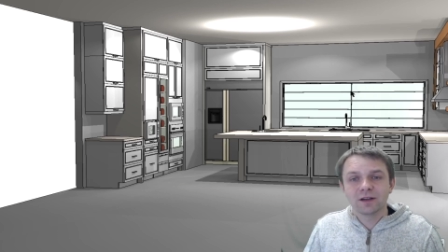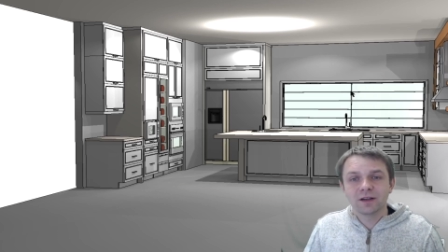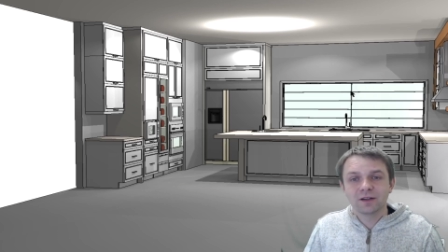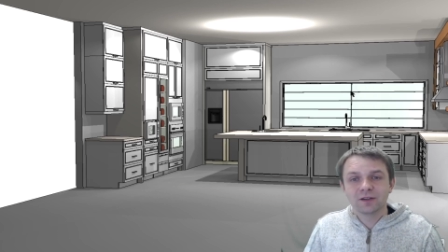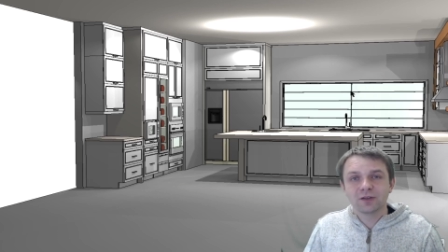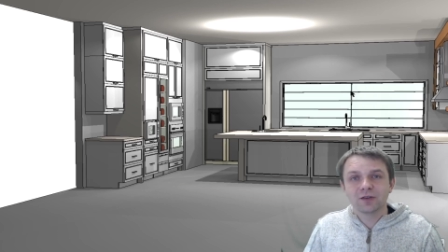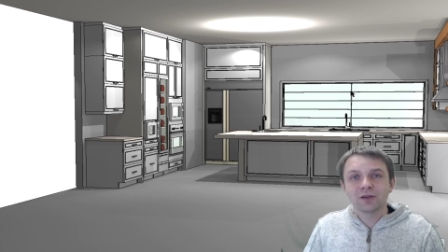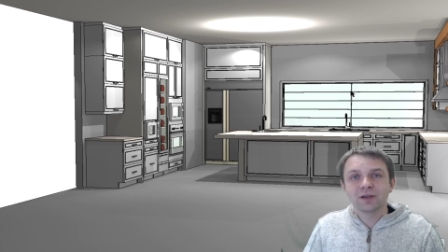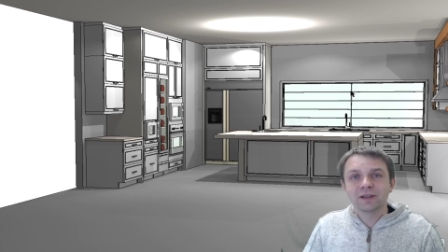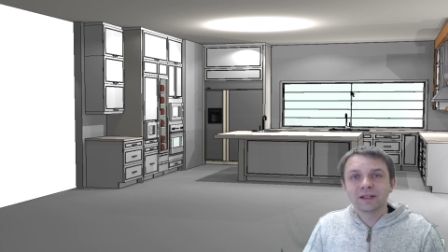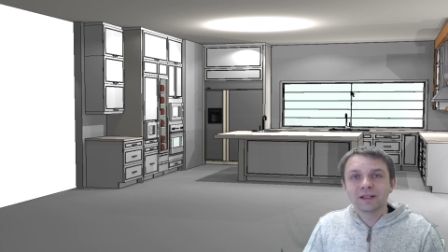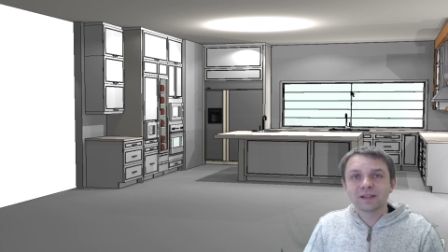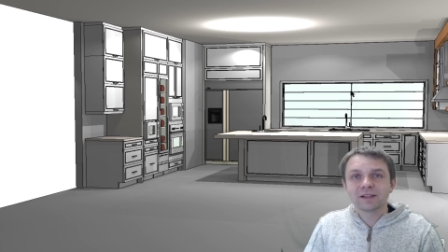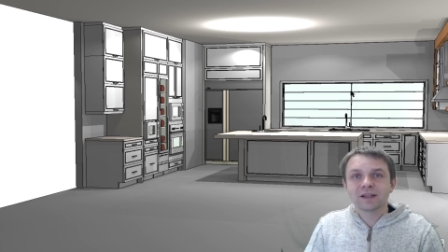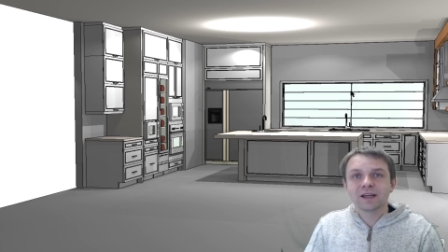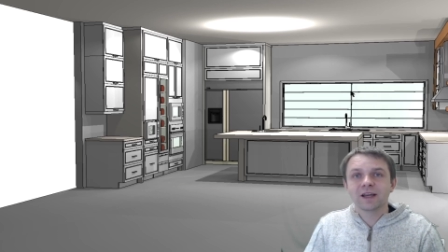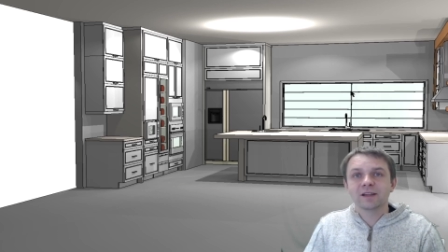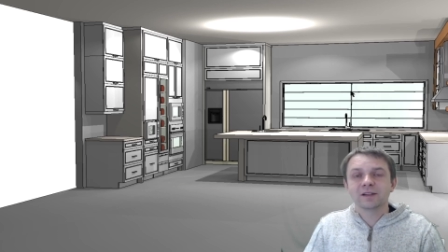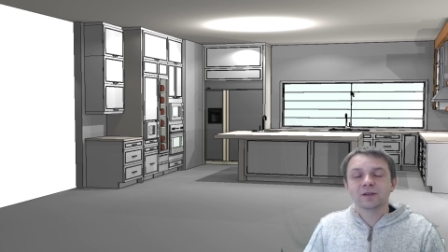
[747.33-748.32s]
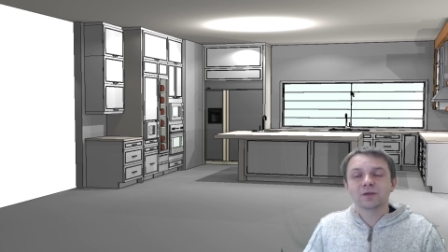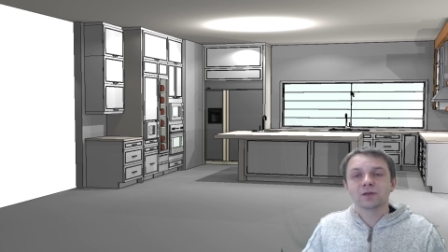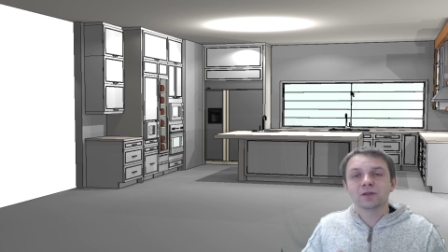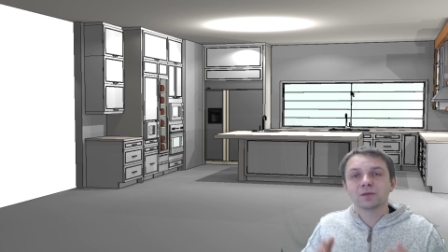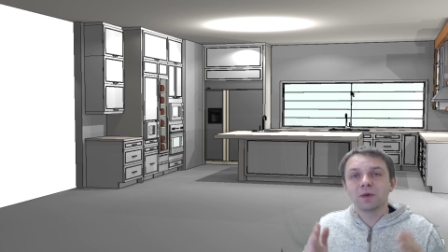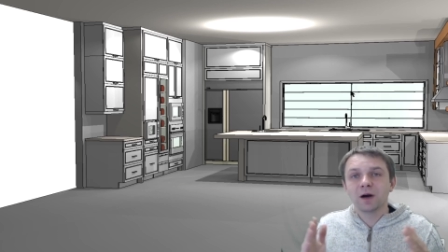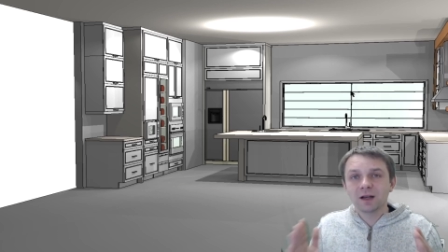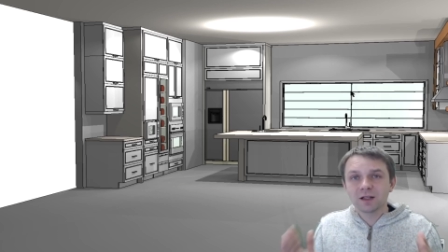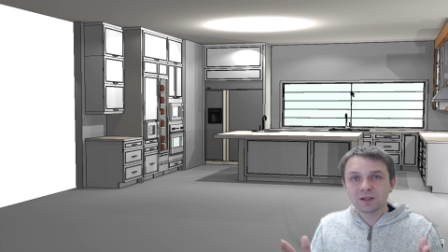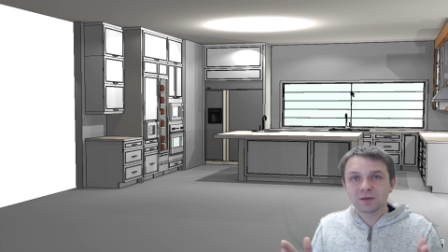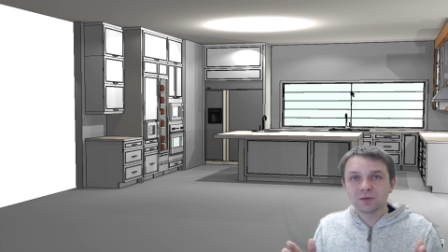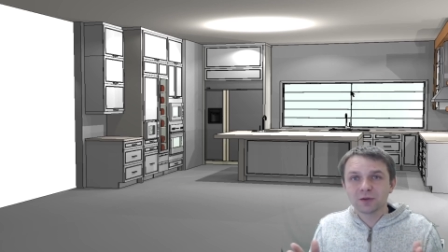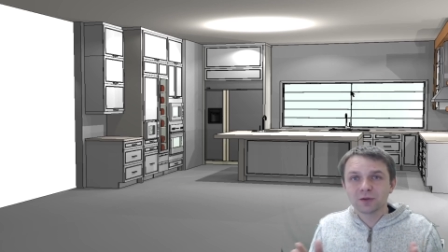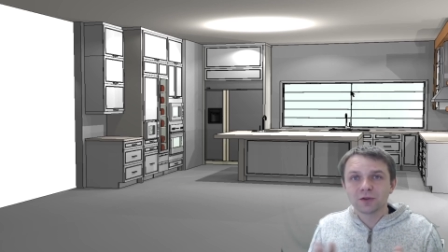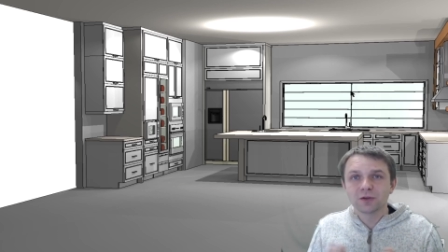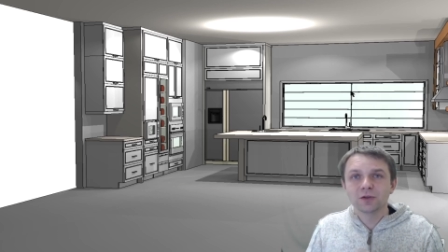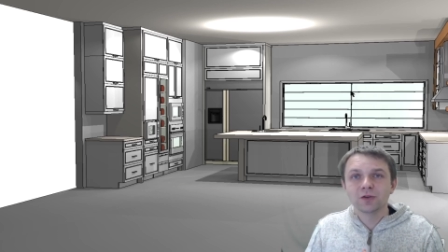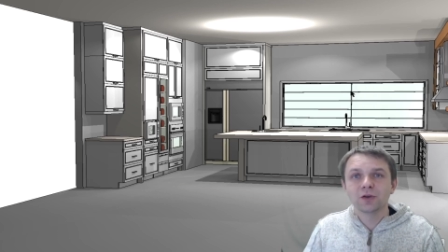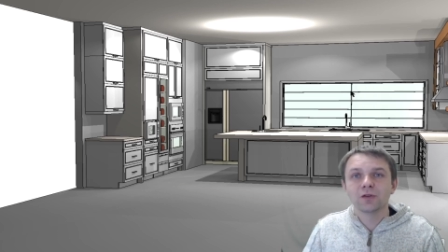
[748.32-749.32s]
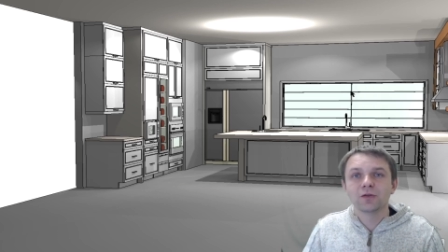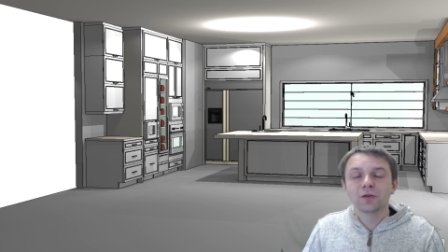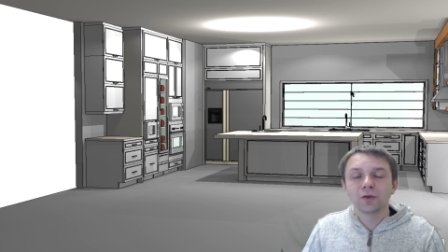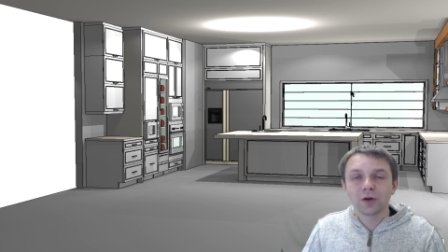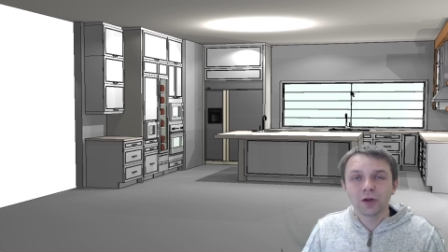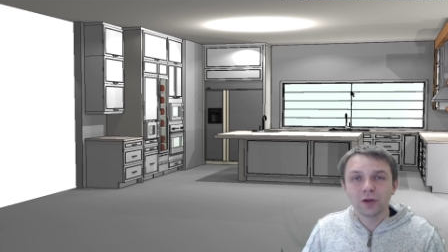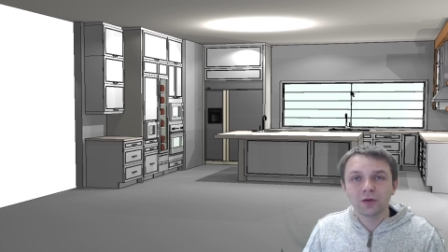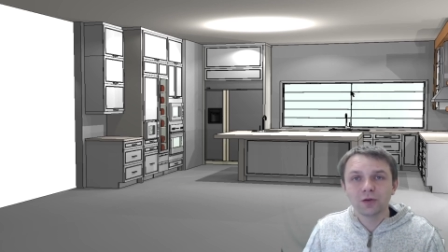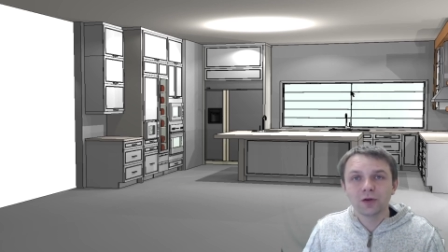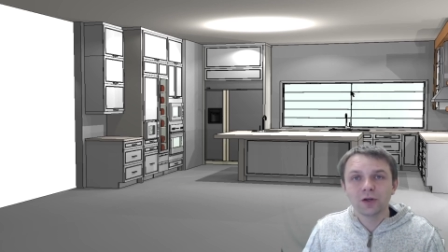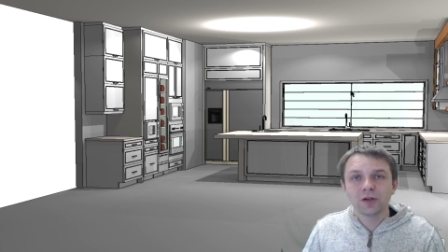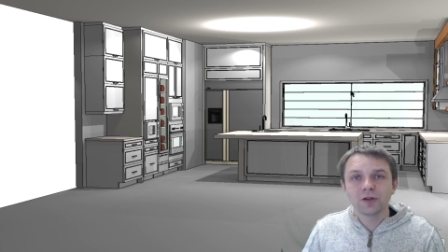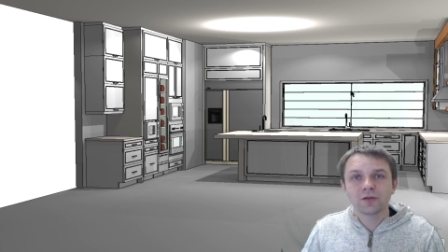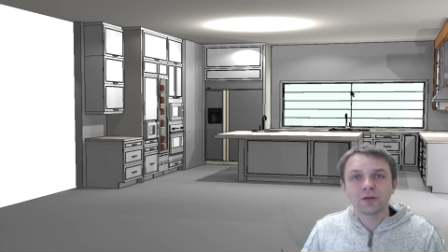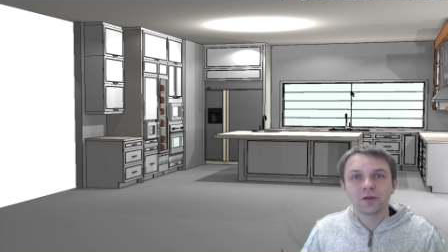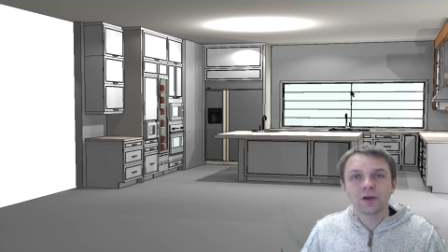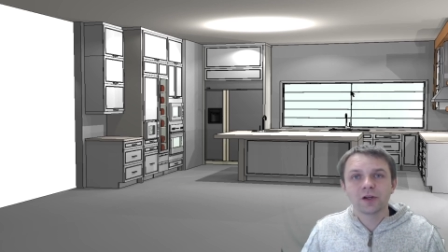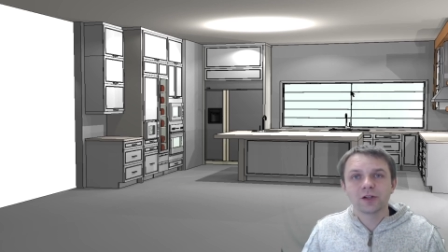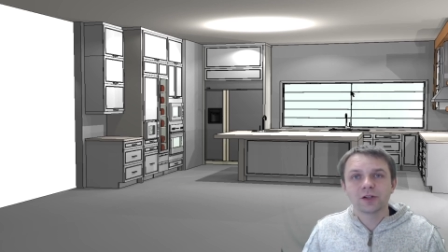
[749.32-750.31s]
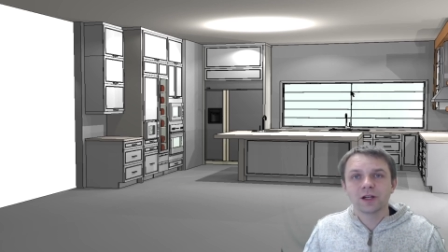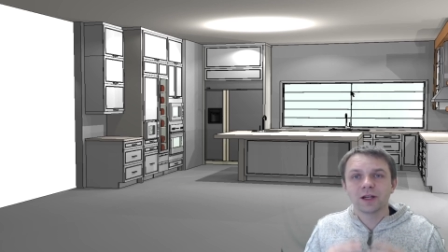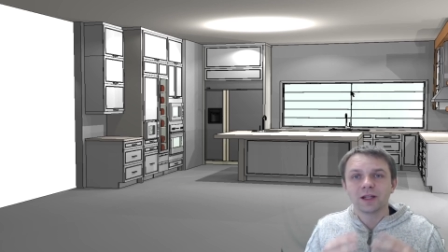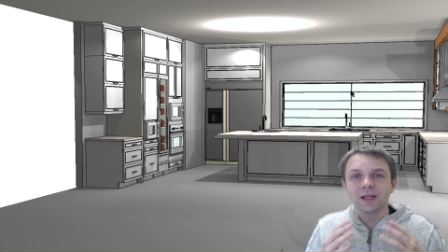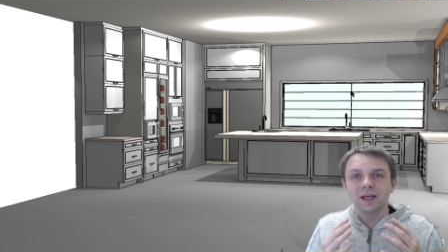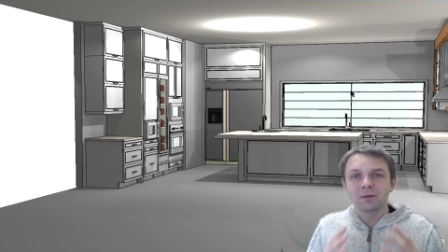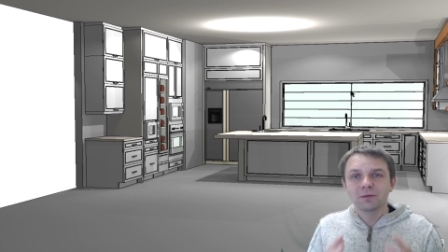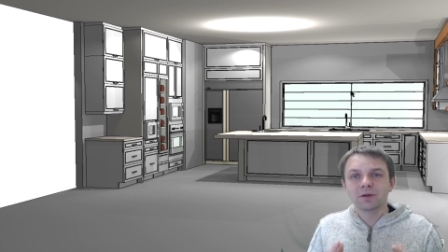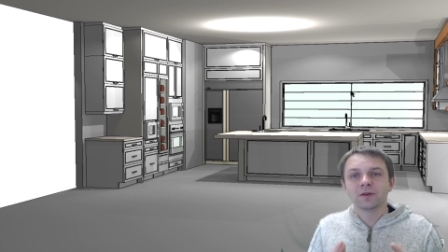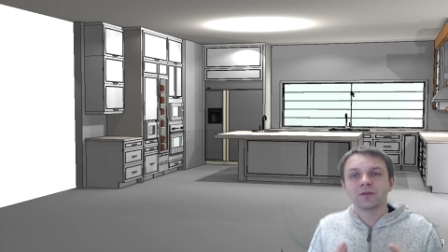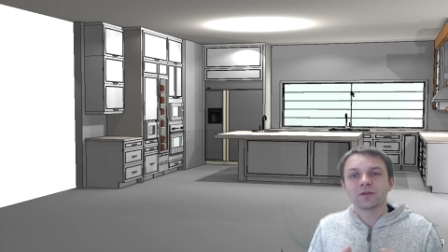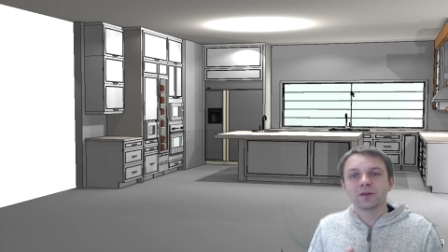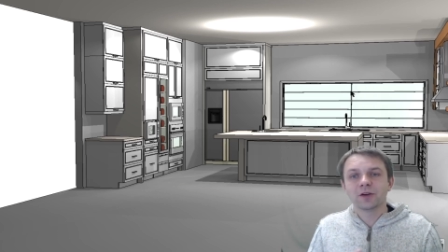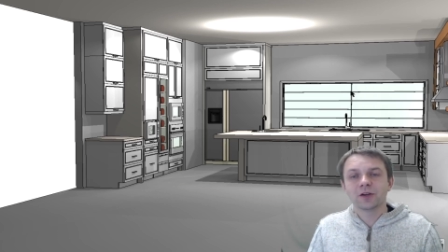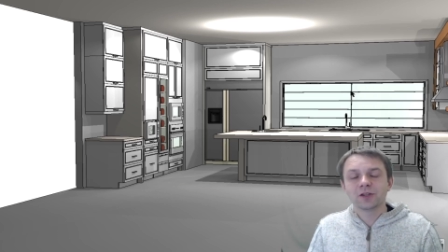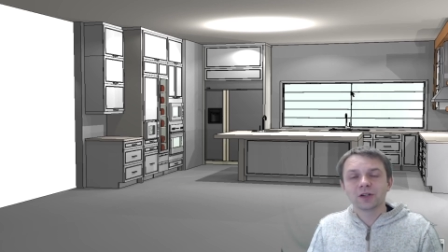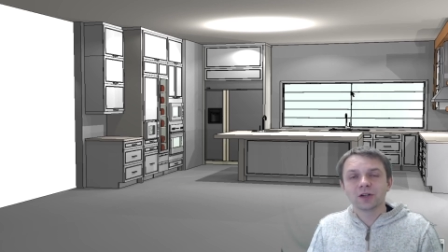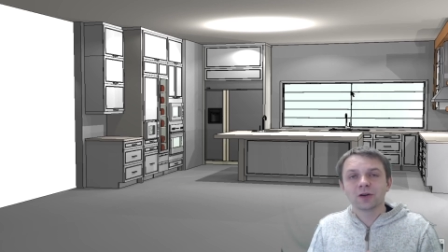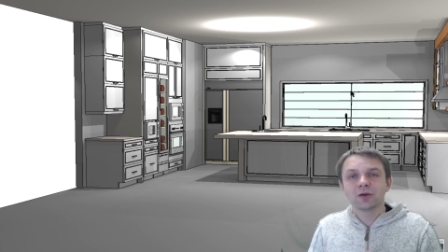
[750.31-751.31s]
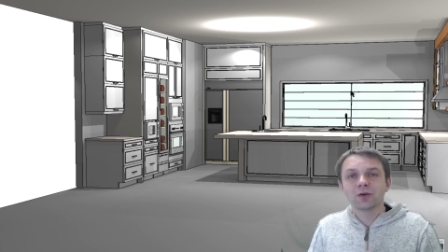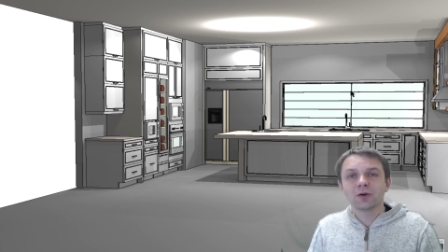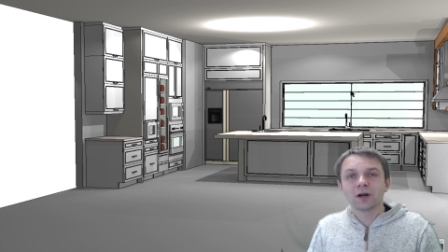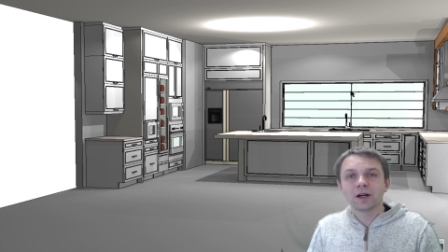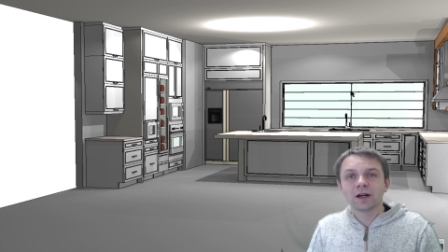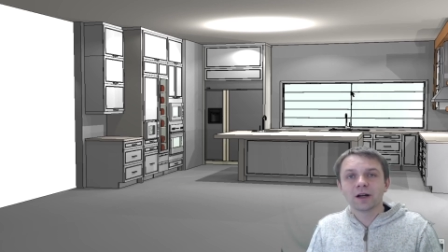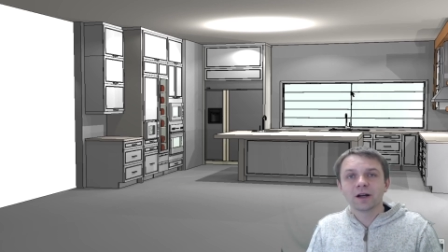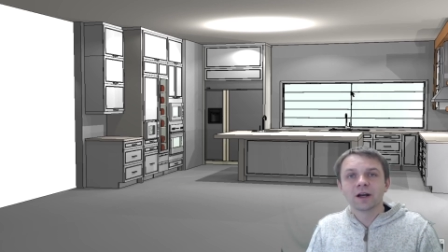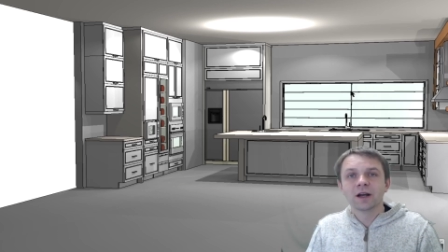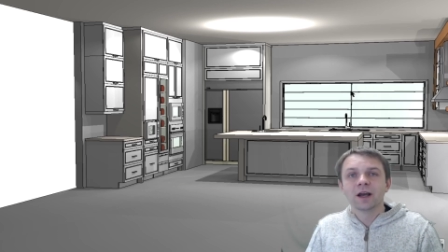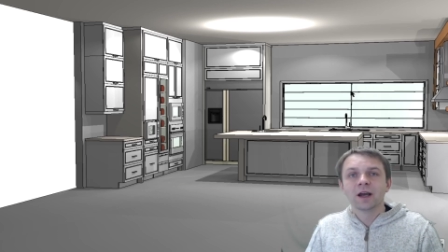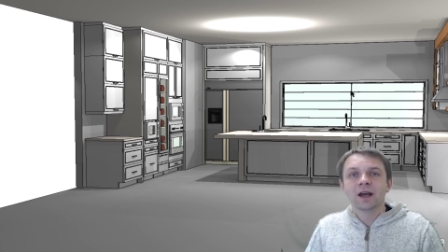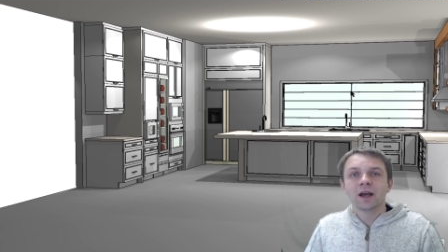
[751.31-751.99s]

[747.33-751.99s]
So in this case, it was possible to do a 42-inch fridge and keep the fridge in a corner.